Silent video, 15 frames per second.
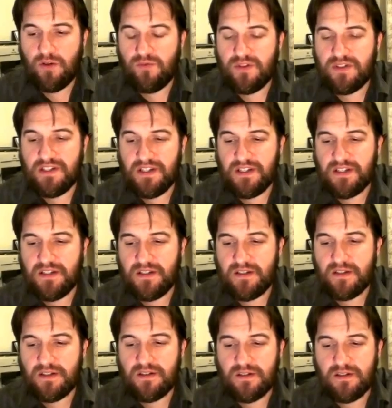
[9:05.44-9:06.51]

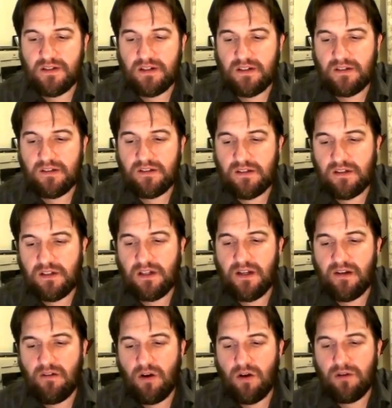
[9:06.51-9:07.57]
resistance
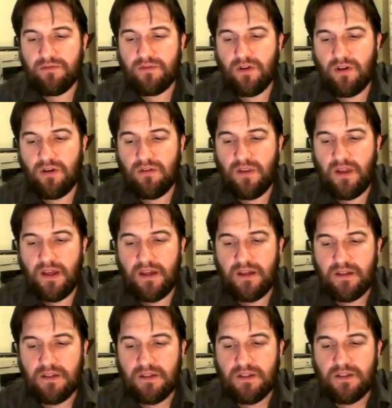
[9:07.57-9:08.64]
clearo I've got on there.
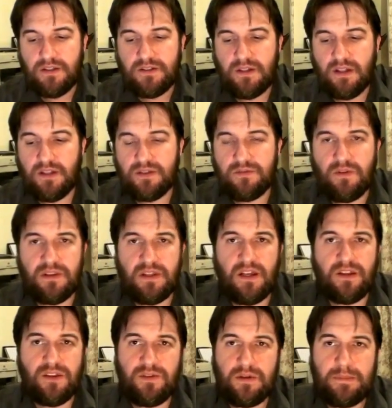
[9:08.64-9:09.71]
So let's run
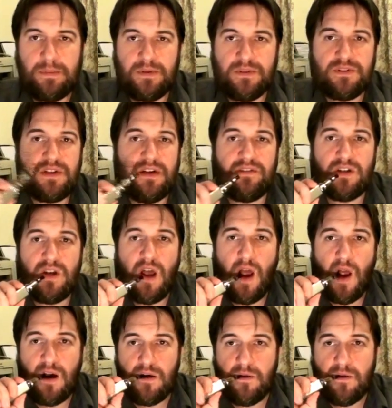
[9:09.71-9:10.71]
that at 3.7.